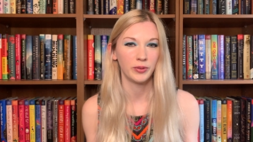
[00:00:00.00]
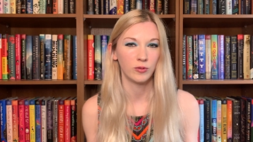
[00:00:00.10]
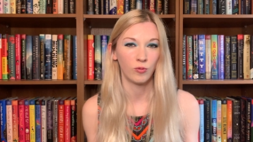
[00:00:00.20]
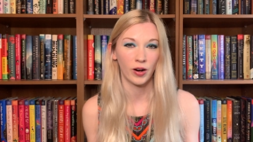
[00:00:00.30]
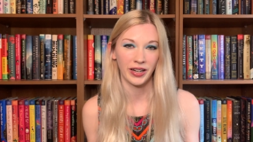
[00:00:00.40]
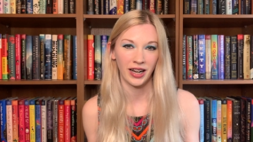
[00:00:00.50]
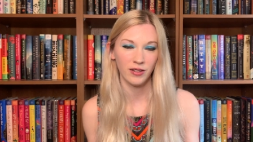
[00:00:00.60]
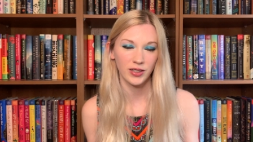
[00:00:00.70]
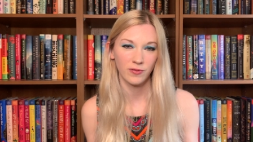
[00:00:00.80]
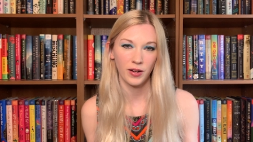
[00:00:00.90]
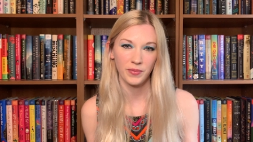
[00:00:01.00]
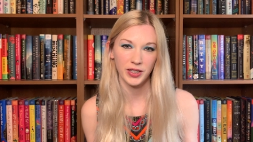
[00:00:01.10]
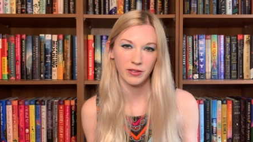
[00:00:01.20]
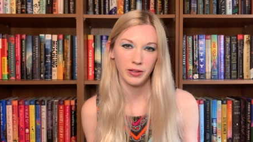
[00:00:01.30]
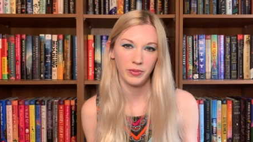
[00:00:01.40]
worn out from
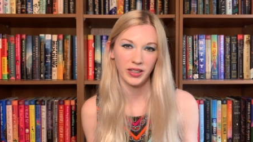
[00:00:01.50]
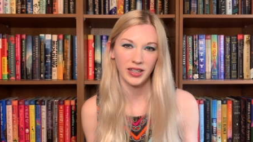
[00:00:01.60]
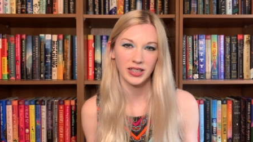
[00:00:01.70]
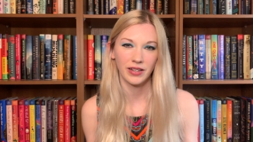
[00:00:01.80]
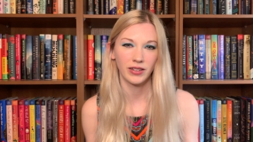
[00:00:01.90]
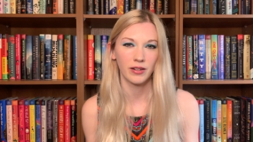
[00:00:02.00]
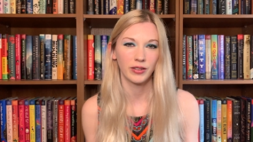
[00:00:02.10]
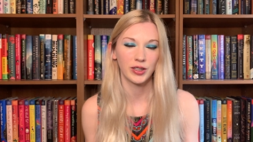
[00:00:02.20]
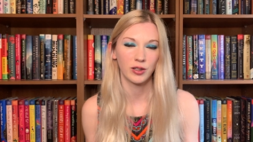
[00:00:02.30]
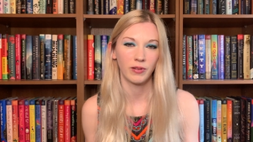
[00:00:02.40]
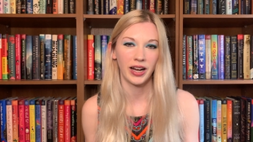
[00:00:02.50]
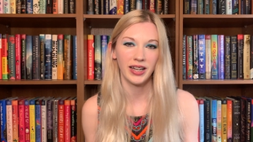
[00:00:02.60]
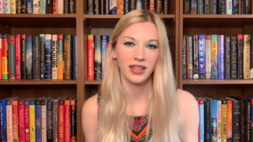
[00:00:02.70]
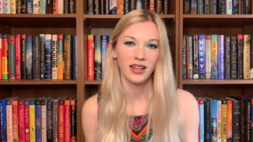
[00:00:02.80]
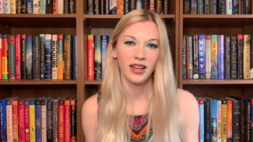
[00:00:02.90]
this creepiness. I'm not really sure why.